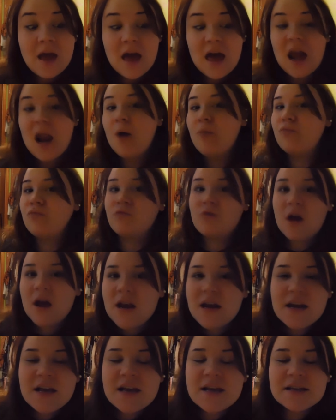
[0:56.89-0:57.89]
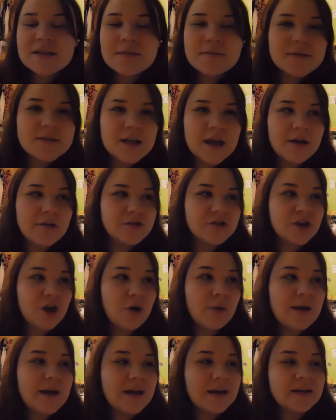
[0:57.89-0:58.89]
and I'm ready to get some sales
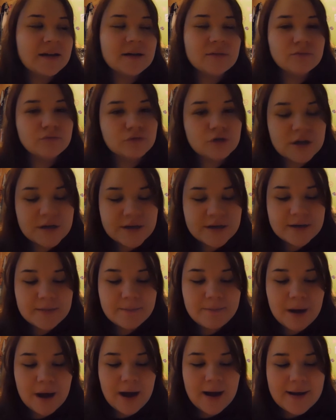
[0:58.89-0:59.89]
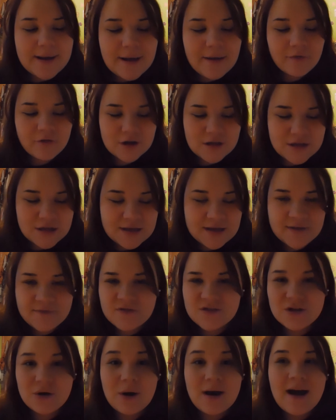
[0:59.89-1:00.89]
going, and I'm ready to buy everything,
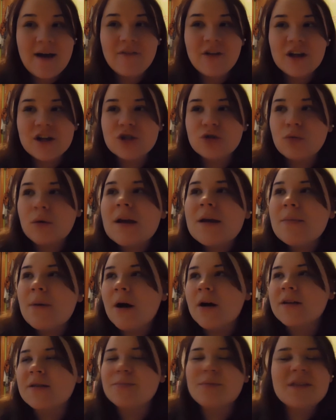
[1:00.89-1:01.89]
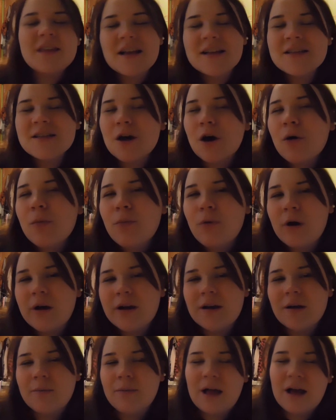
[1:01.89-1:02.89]
even though I have like 20 bucks, but that's the whole
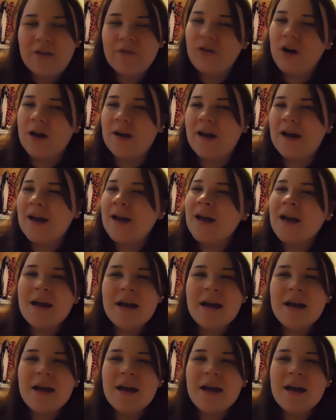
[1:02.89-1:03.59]
point of Black Friday.